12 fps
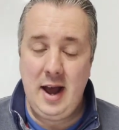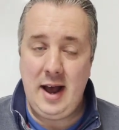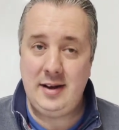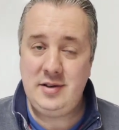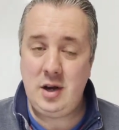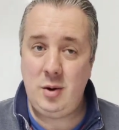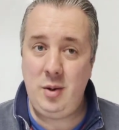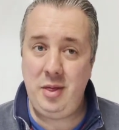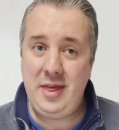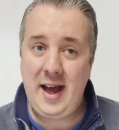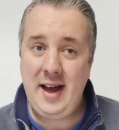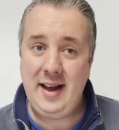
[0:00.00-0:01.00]
And so
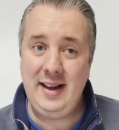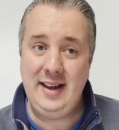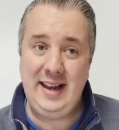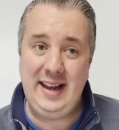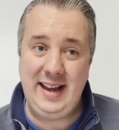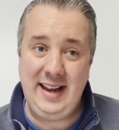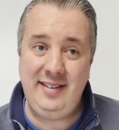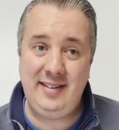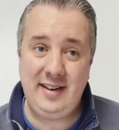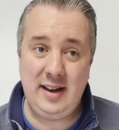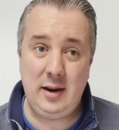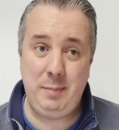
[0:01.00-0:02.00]
that is
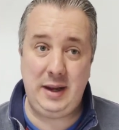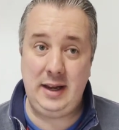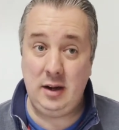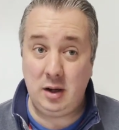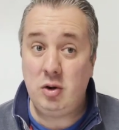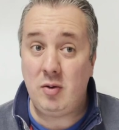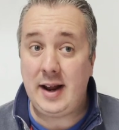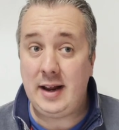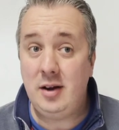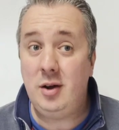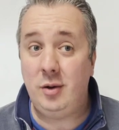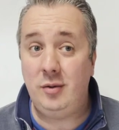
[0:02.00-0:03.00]
going to be great
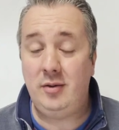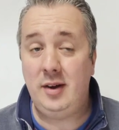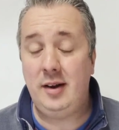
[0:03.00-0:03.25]
news.